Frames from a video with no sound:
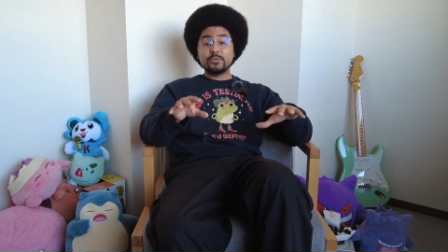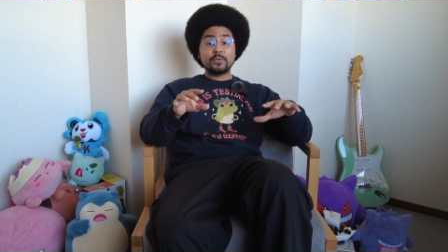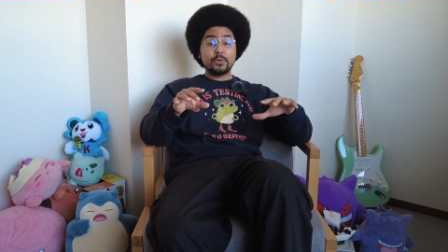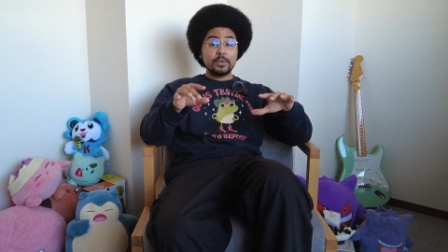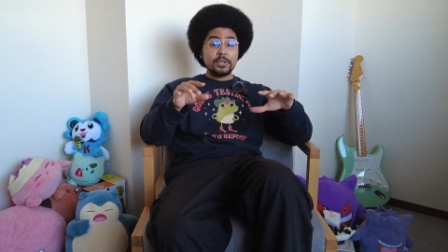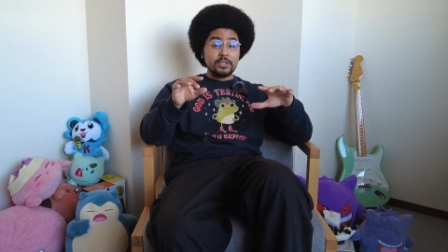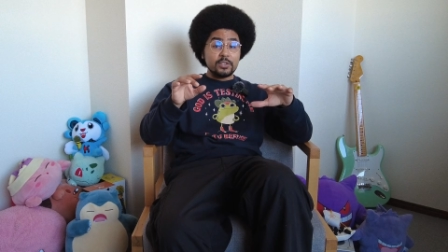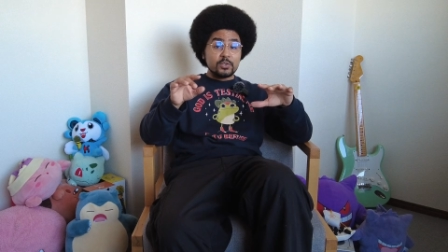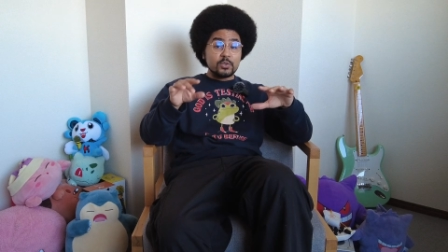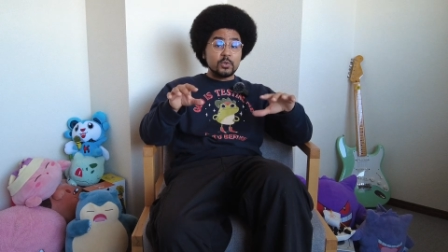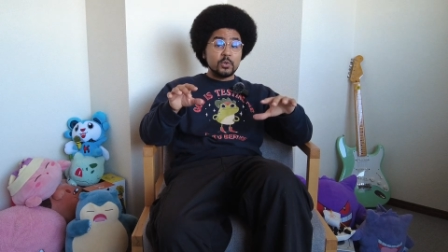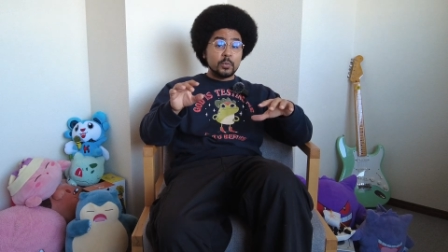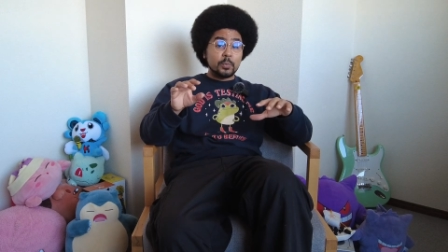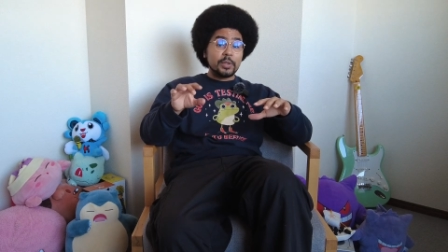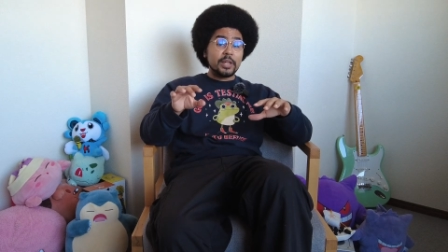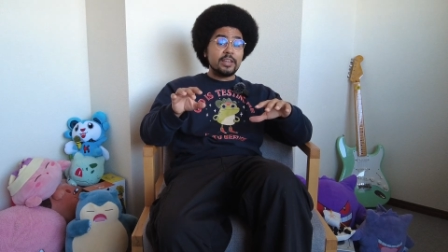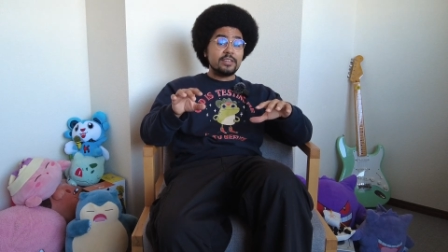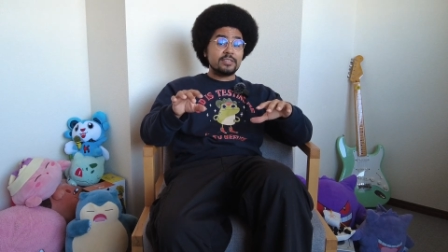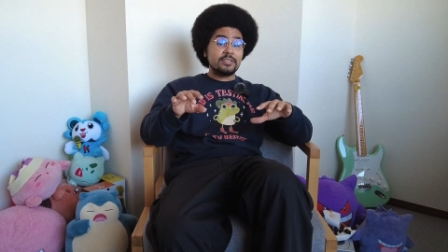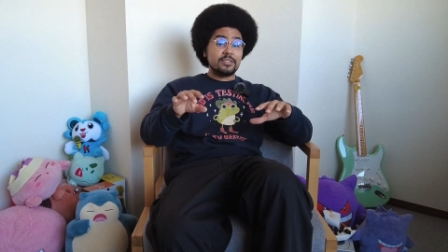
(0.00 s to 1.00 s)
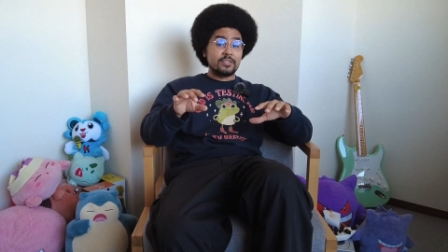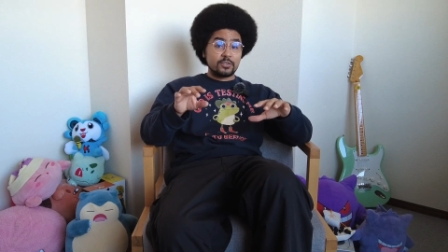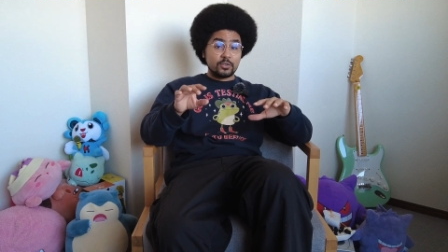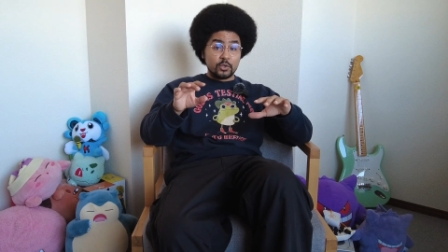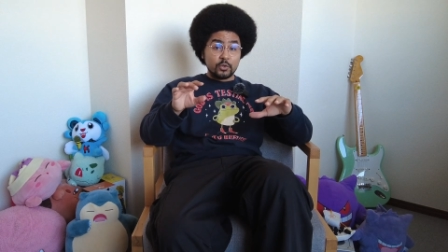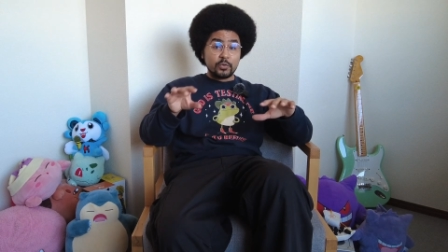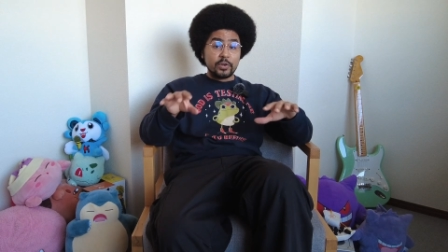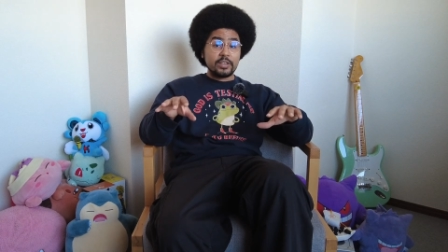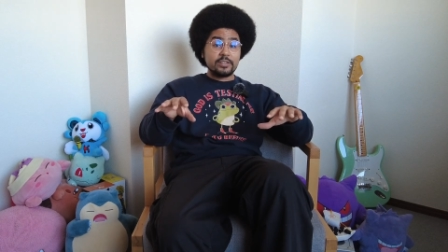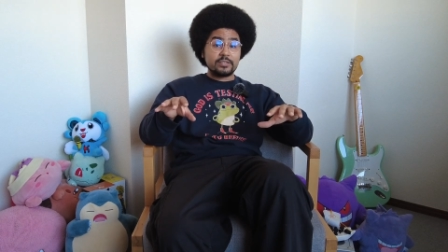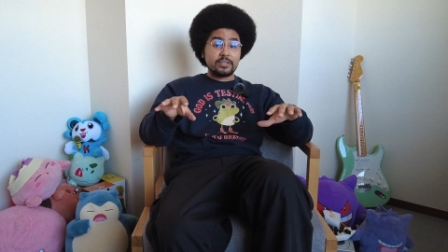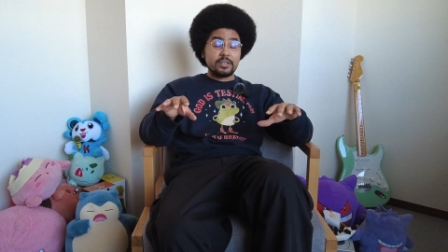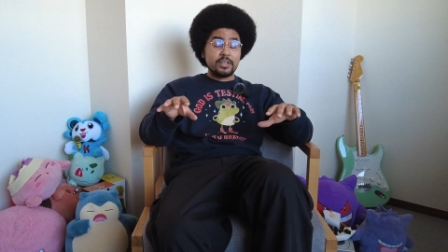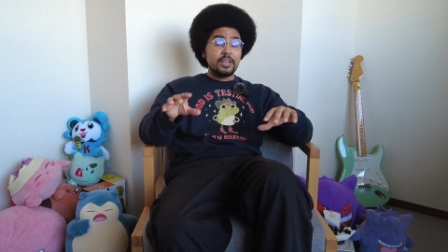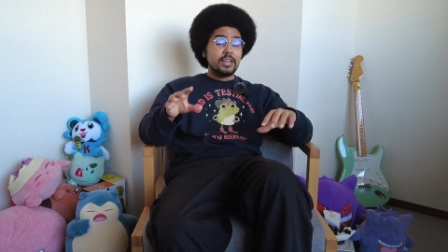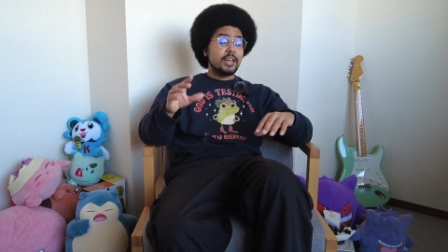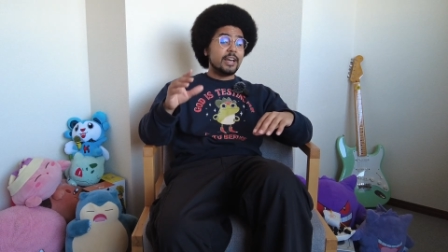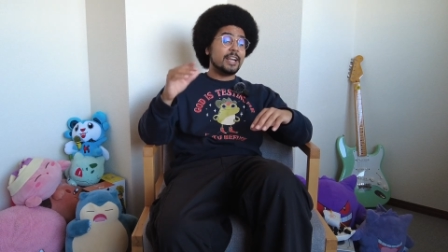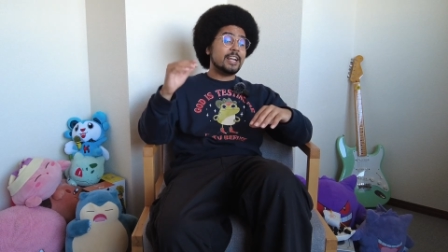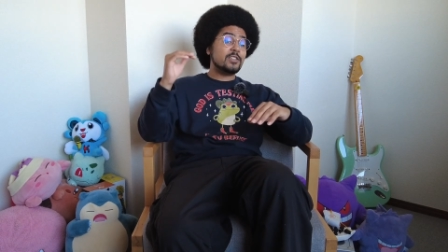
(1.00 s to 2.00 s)
Falling 2 places is crazy.
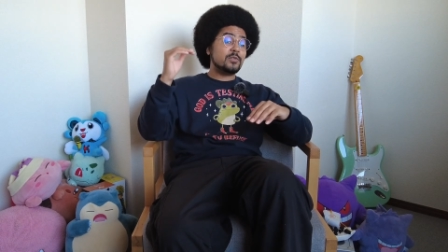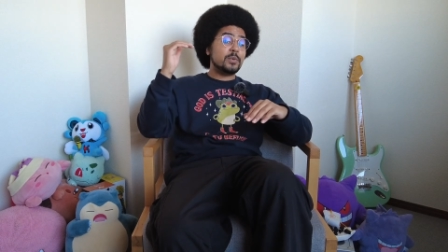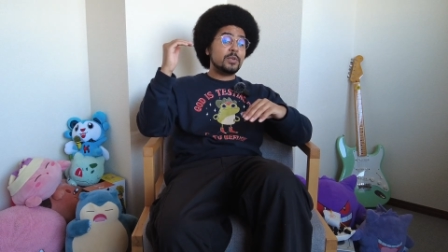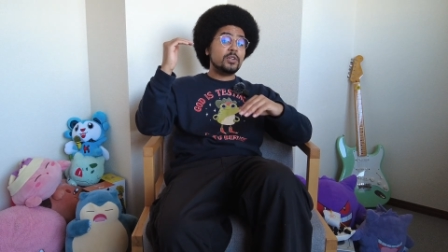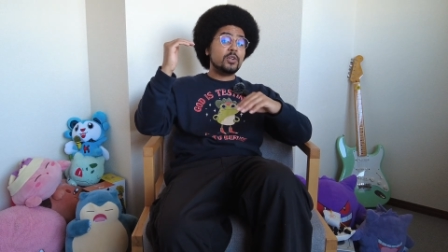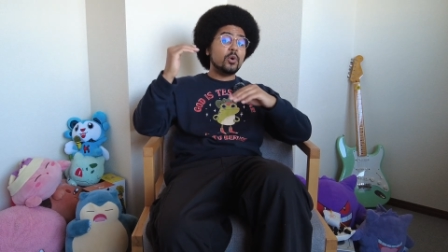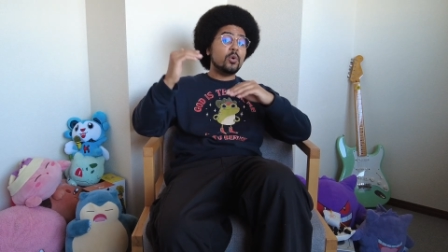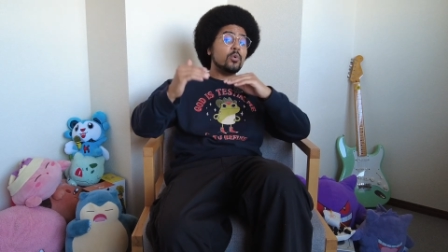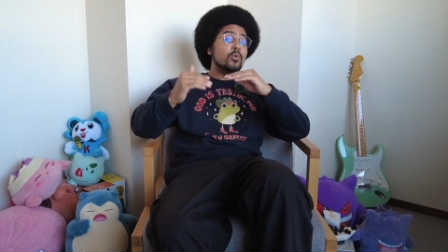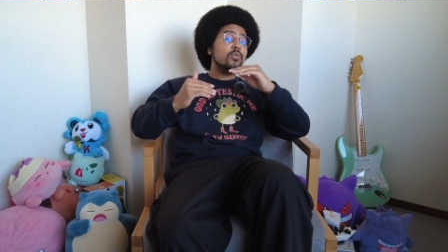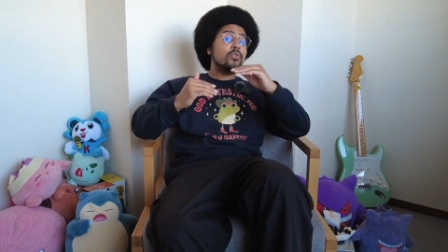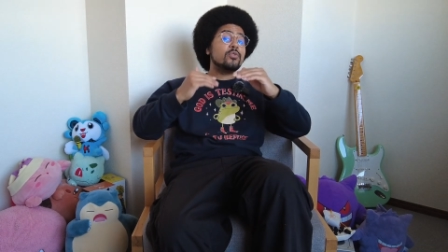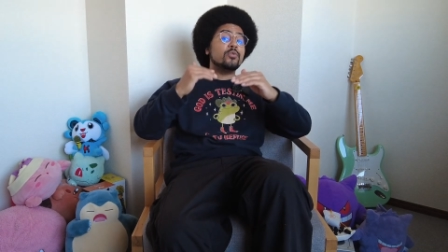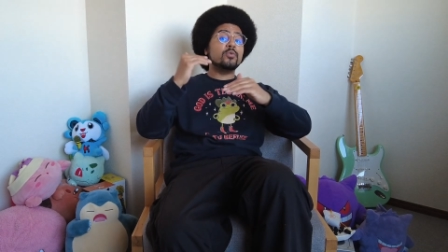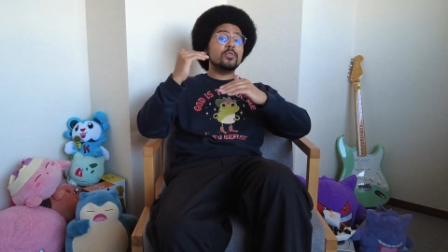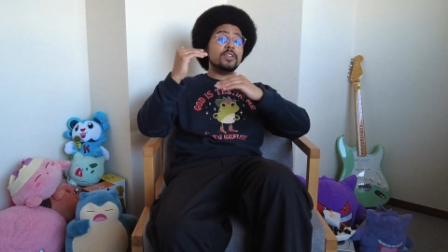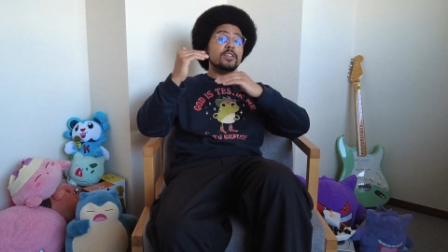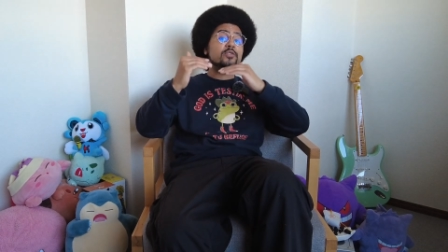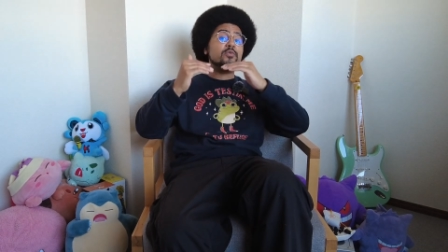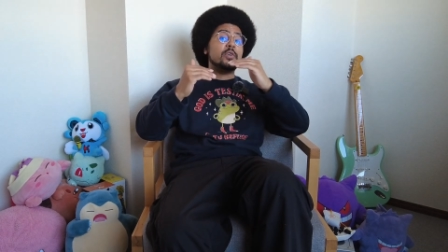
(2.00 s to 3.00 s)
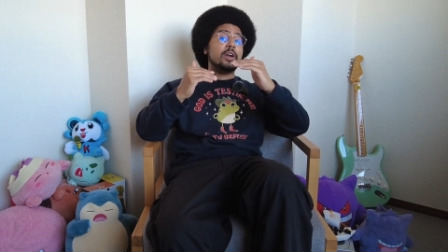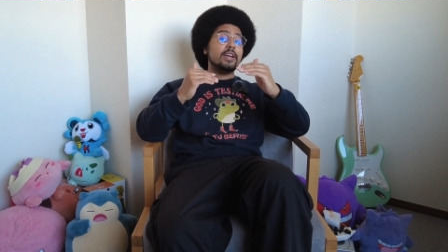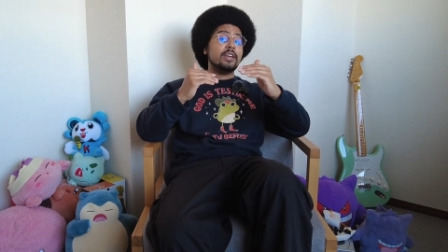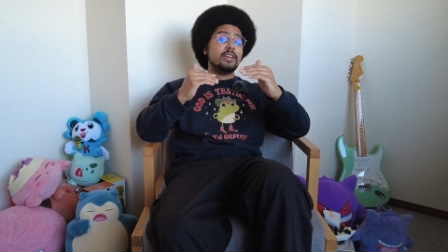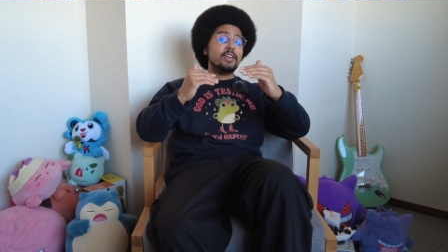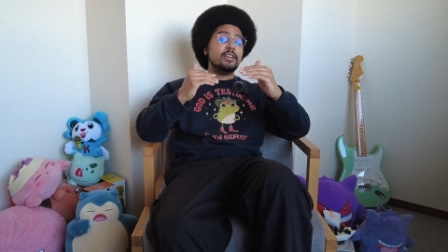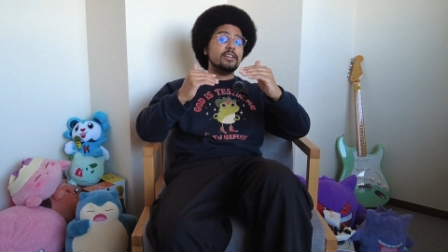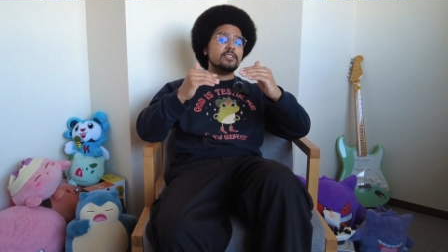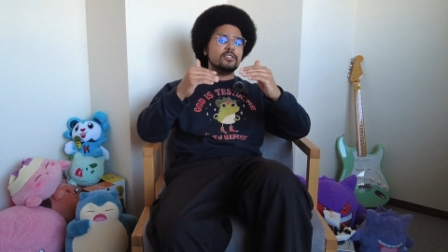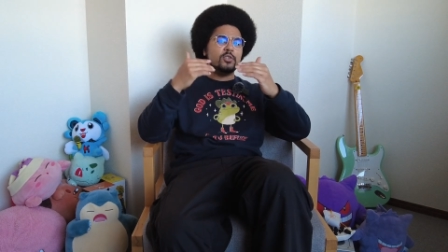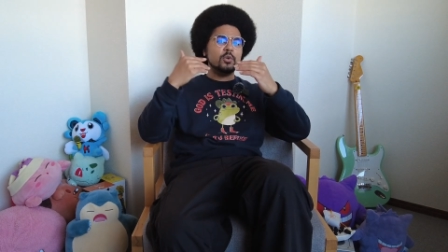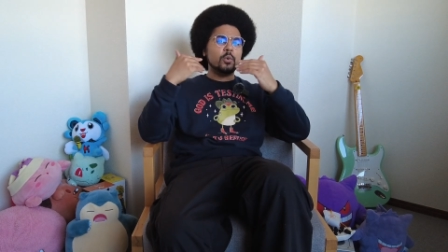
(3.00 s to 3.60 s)
And as we go through these rankings,